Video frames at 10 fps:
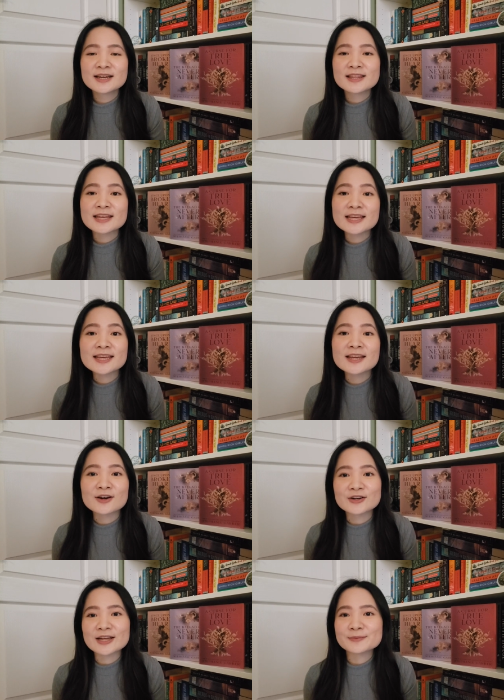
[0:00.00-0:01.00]
they
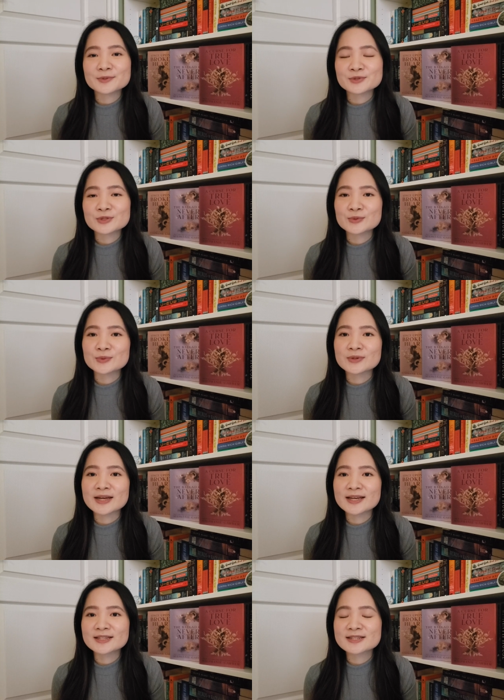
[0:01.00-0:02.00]
are able to
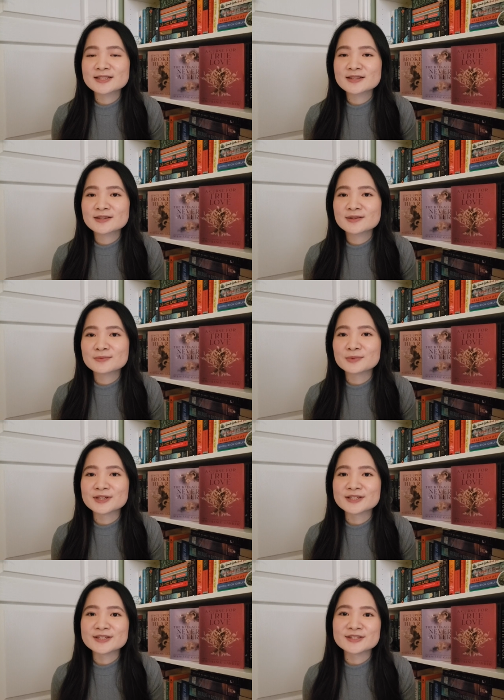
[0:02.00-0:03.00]
get what
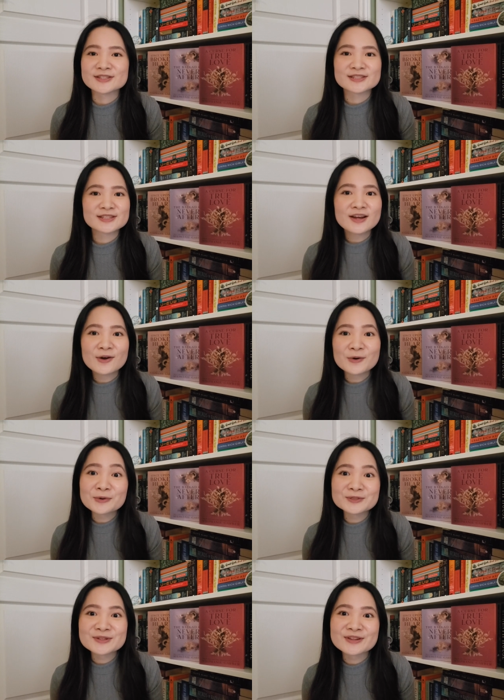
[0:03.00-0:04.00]
is
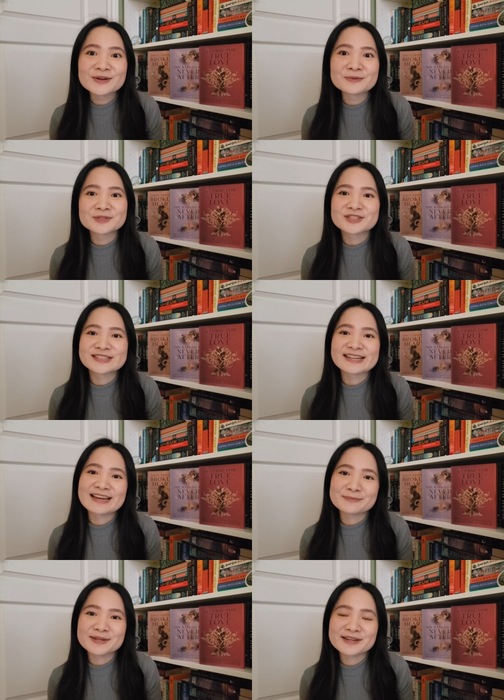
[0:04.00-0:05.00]
owed to them, which is a
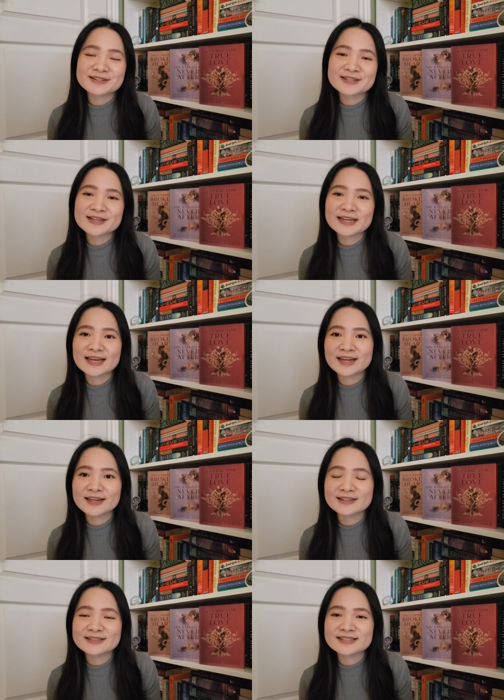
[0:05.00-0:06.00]
happy ending
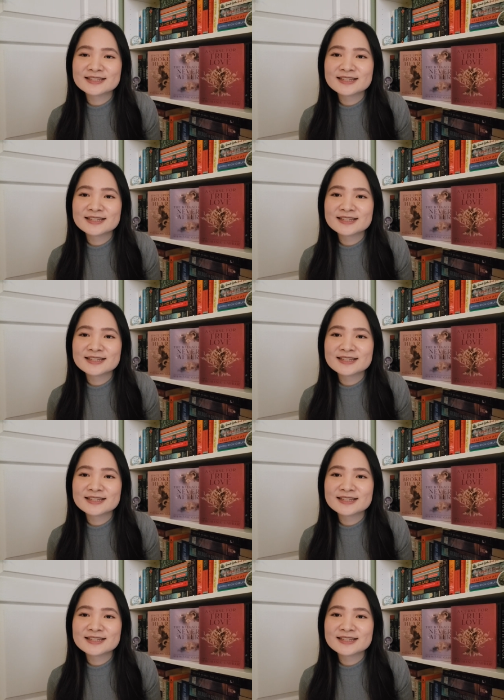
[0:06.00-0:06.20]
and